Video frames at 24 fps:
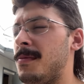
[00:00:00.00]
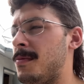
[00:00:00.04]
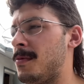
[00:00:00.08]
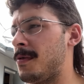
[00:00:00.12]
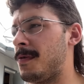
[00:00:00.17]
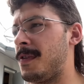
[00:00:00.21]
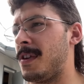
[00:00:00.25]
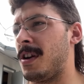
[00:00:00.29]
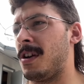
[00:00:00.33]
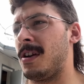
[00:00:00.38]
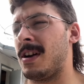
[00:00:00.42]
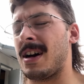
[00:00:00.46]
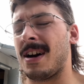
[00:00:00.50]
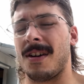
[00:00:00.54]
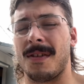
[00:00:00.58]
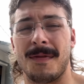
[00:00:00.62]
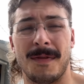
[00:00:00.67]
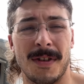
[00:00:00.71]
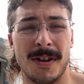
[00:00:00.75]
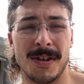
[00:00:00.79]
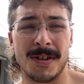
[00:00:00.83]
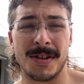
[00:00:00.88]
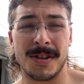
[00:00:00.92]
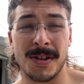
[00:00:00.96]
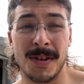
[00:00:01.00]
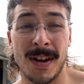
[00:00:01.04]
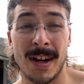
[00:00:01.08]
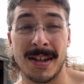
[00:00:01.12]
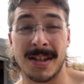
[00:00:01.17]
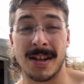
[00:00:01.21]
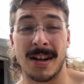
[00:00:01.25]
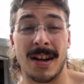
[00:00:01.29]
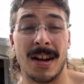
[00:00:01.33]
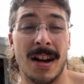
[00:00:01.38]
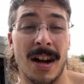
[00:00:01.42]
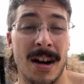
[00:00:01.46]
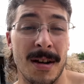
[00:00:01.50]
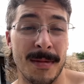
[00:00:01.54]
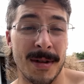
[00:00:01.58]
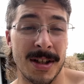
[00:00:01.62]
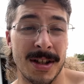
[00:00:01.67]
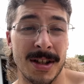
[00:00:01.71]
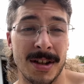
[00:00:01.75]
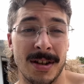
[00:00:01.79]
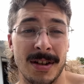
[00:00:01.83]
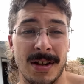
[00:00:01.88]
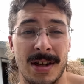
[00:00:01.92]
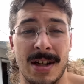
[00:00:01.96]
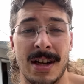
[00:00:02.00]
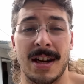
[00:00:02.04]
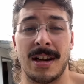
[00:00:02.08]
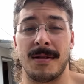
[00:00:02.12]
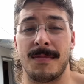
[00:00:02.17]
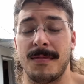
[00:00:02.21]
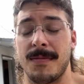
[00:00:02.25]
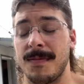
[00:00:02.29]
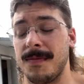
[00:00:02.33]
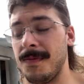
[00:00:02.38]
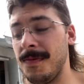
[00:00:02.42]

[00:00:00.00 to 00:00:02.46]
We'll figure it out. First, you guys got to comment a good name.